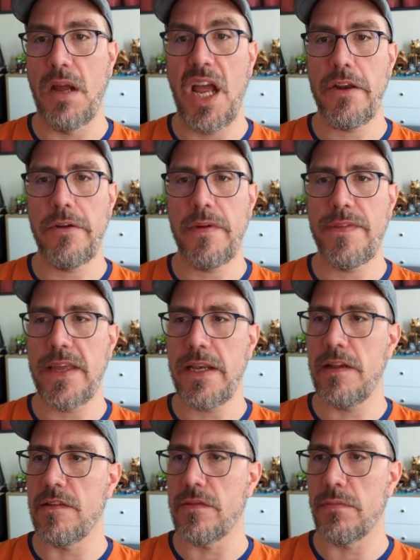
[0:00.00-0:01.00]
I don't know what that
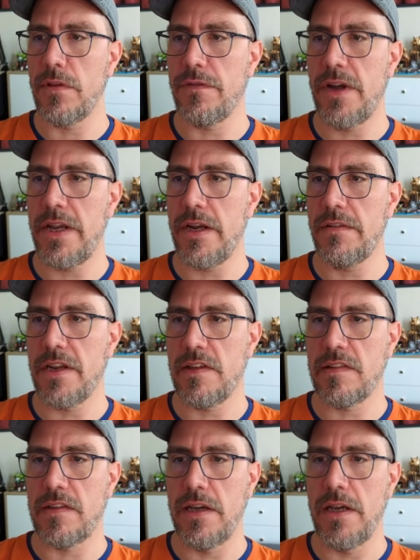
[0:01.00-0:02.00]
is. We'll find out
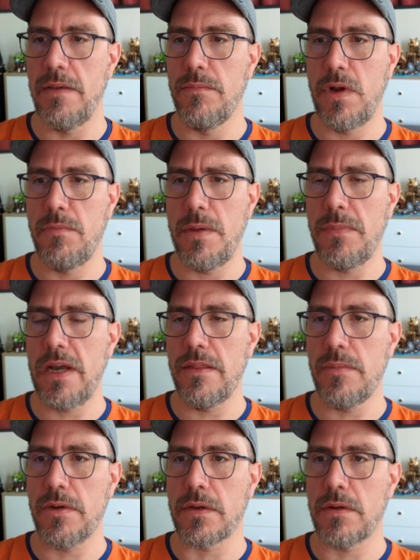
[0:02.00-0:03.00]
next time, when we buy the
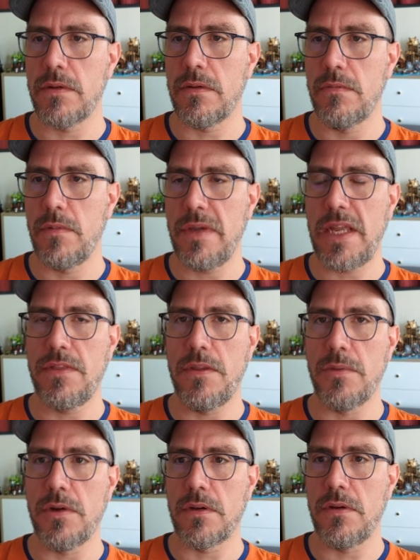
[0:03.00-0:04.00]
book, when we get the
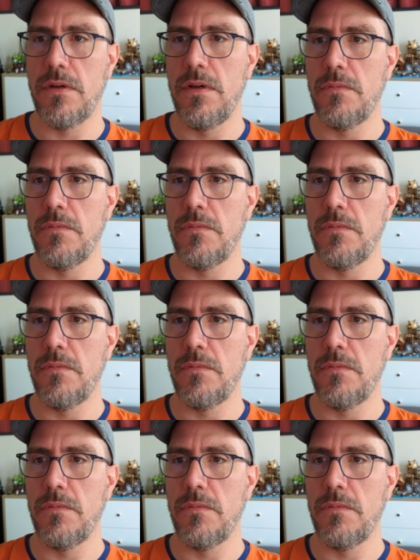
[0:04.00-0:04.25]
book.